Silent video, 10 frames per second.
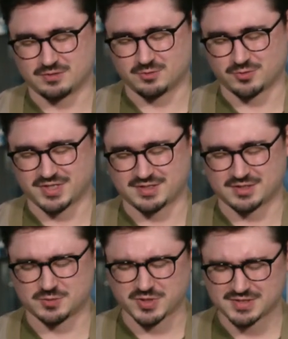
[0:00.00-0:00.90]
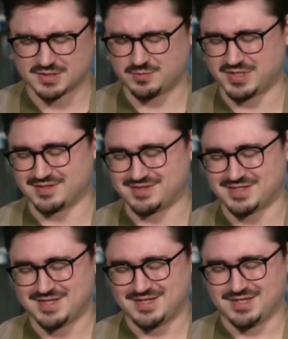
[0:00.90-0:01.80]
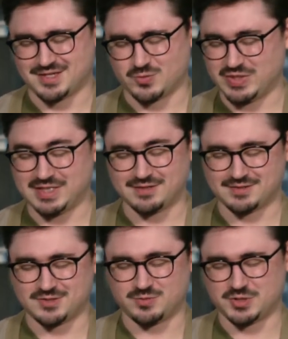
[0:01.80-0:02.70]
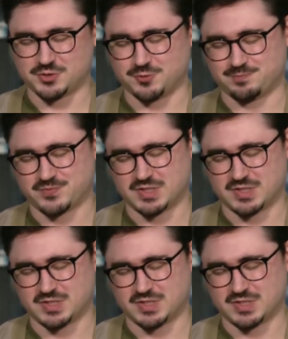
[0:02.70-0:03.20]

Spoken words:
Lord. And I express this because we need it to be true.